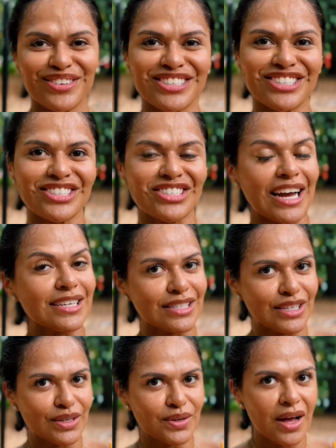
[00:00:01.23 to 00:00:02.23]
It's just Jax
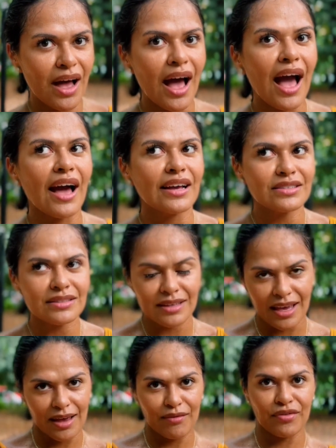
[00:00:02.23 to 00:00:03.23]
to you. I just
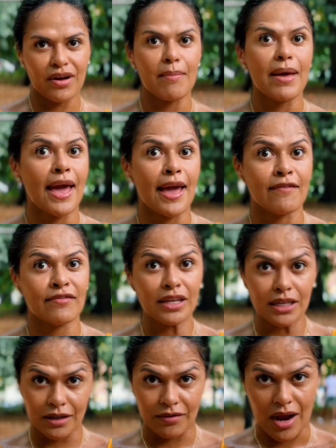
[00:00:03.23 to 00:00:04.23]
came from a
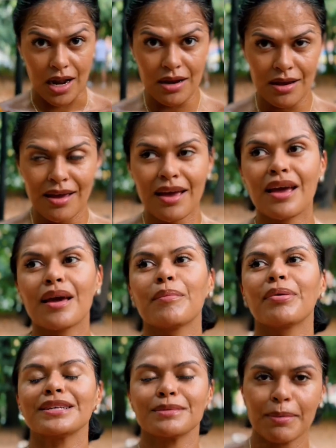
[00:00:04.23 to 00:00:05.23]
really good run in
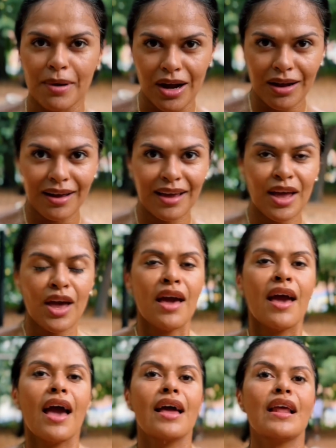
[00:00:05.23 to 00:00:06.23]
Prospect Park
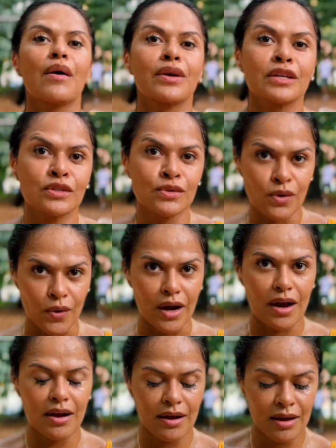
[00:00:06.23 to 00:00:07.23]
and now we're gonna do core.
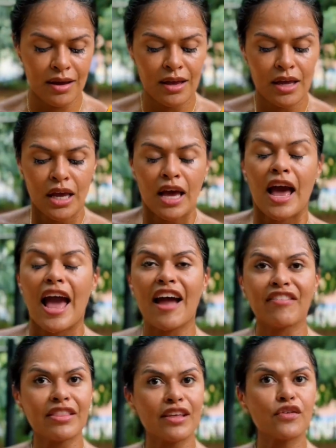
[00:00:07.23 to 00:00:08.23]

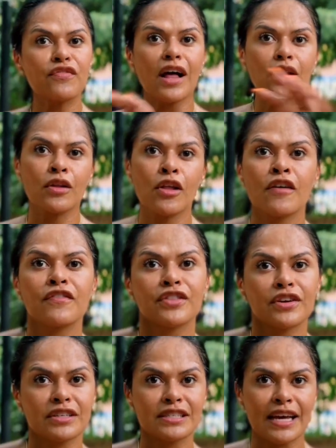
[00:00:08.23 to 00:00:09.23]
Everything you follow along for
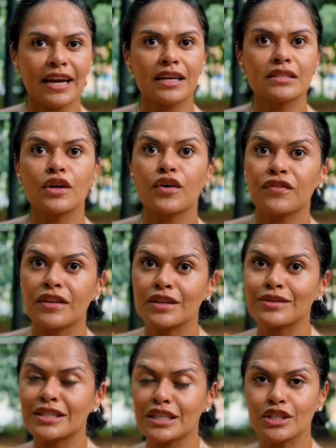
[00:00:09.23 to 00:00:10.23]
30 seconds. Hopefully you
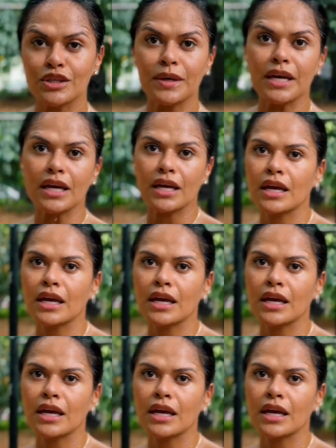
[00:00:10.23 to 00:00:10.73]
stick to it.